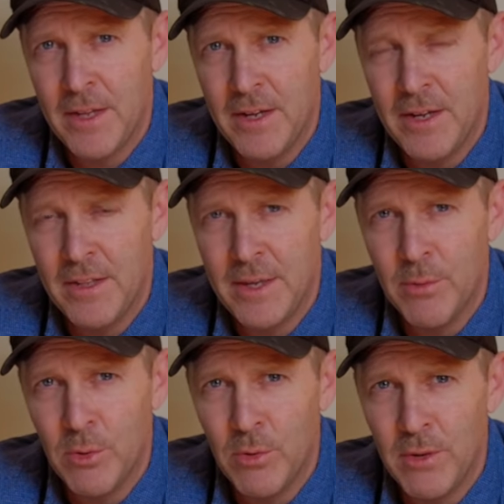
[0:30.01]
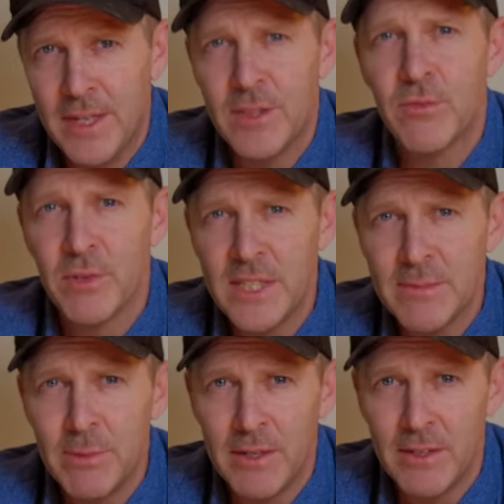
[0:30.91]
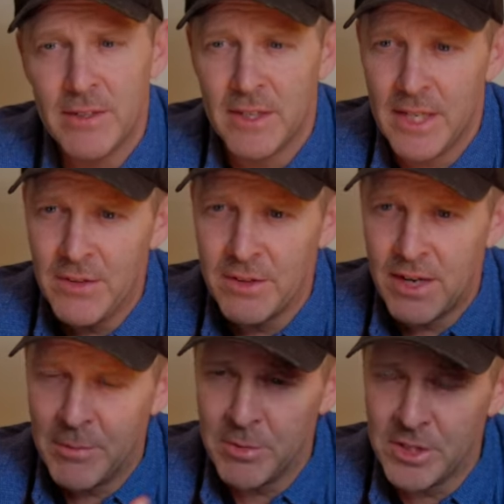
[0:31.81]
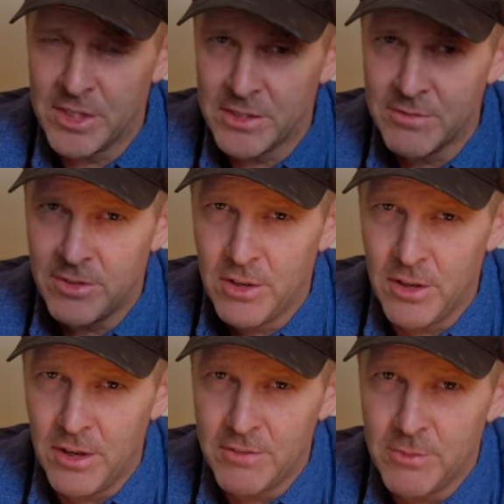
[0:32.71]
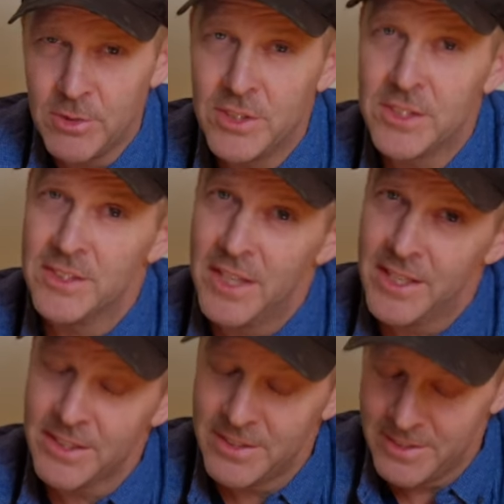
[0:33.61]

Uh, that will hit the release button and allow the camera just to fall off, which is not